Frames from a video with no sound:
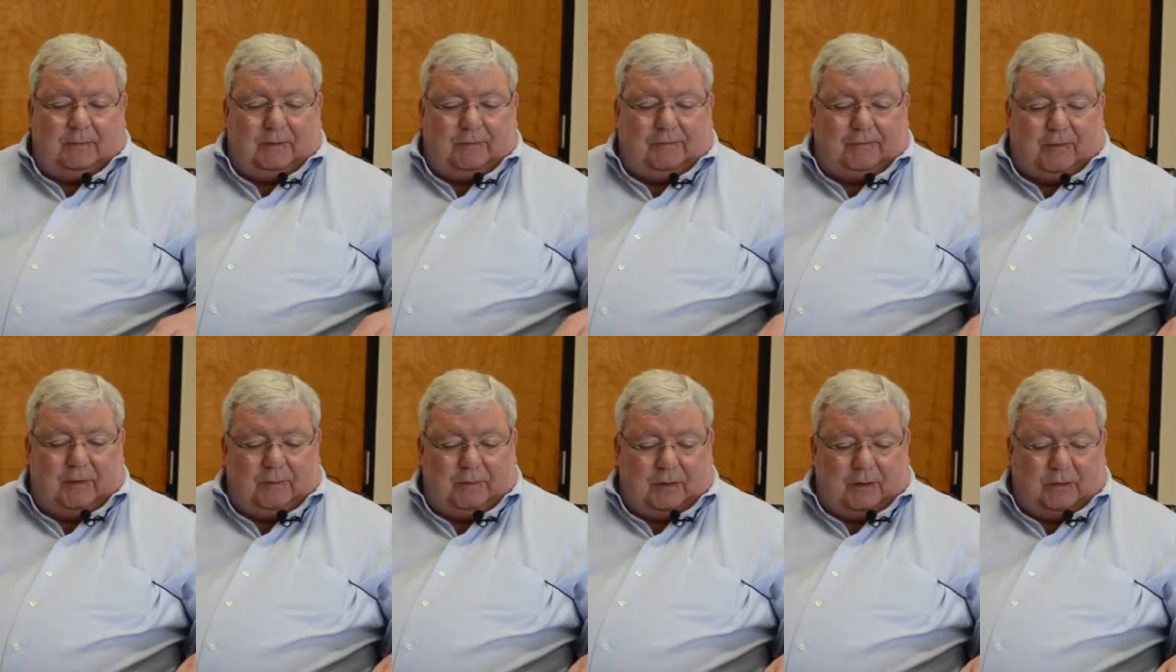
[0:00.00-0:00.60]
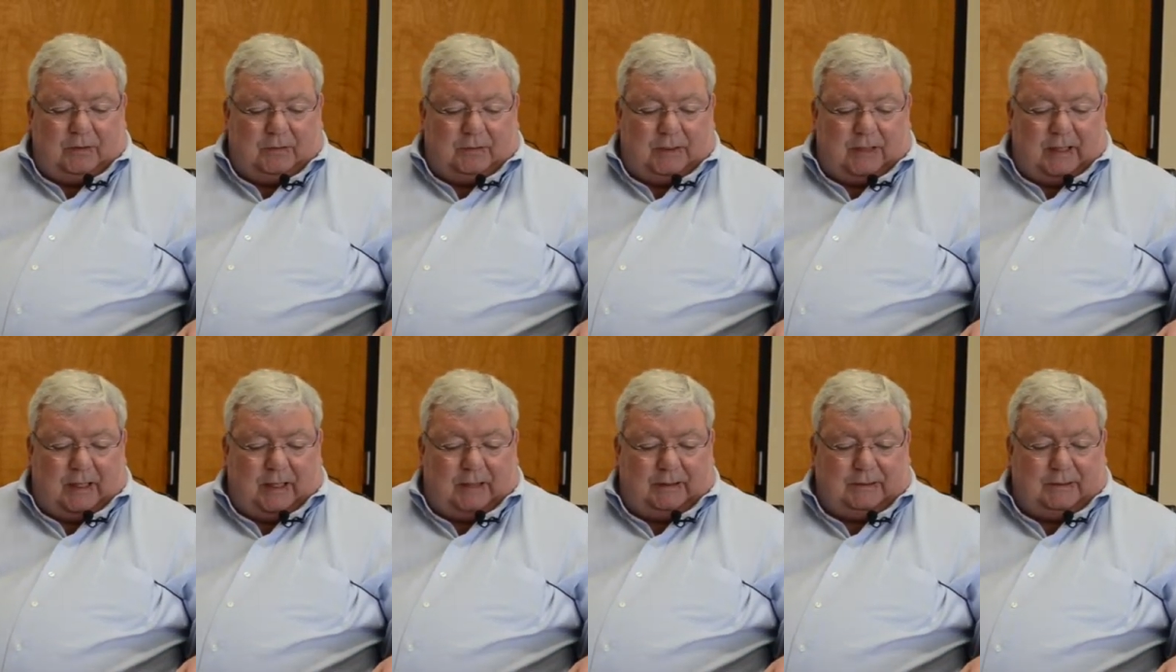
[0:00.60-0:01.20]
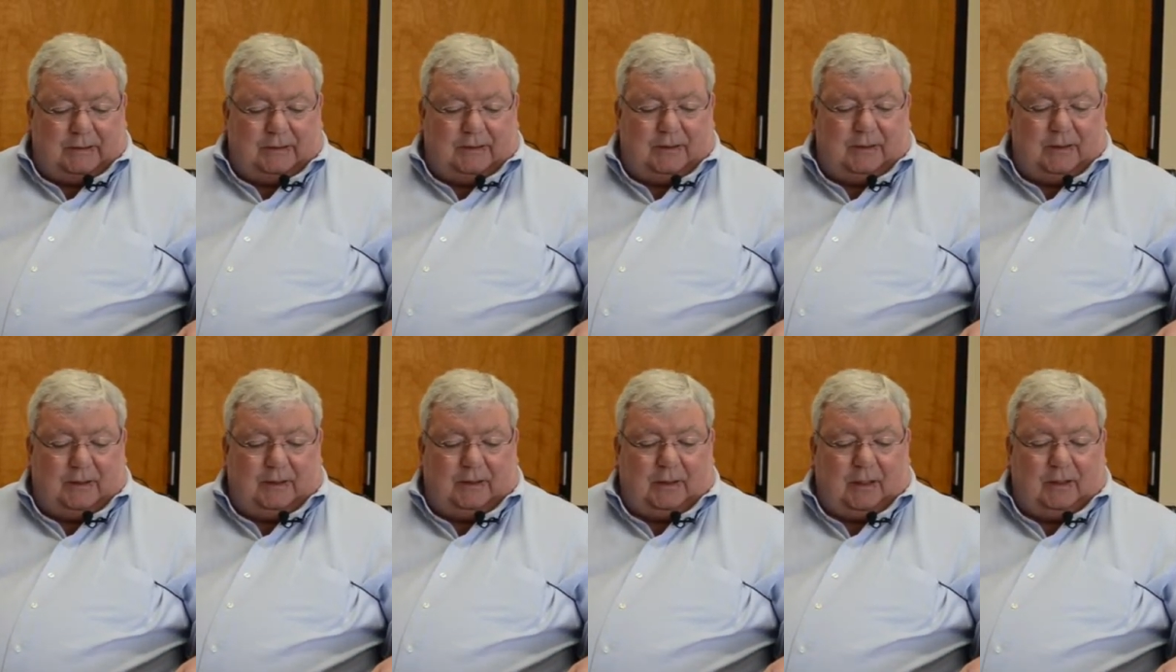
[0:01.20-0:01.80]
From those eggs,
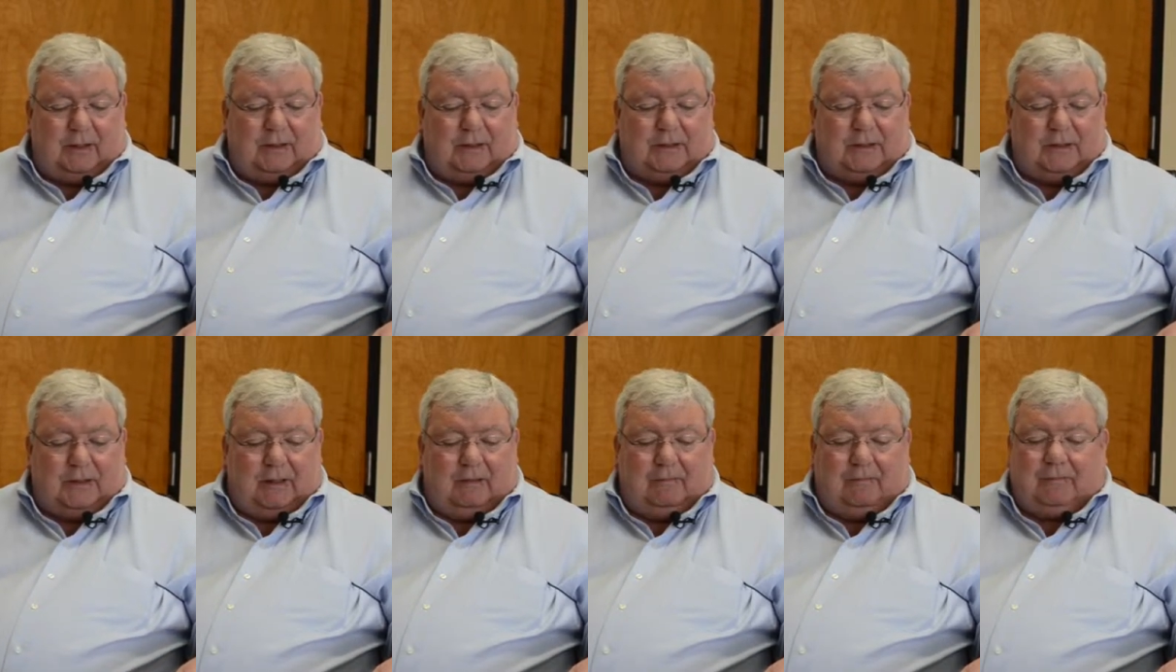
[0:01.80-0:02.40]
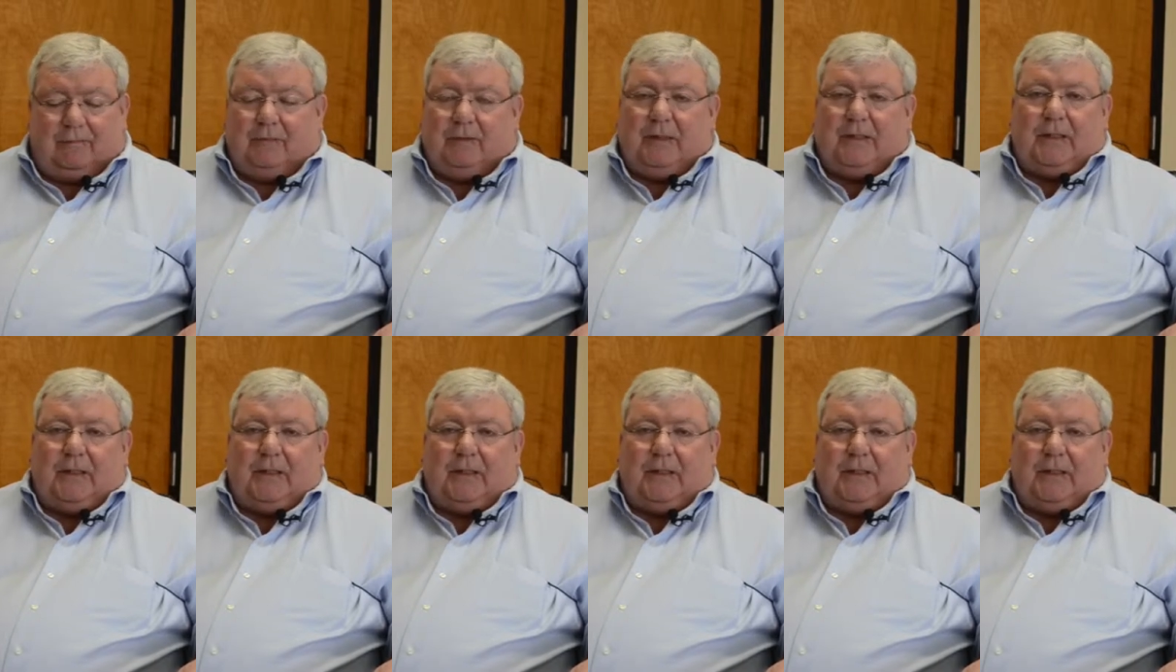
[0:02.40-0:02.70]
the youngest nymph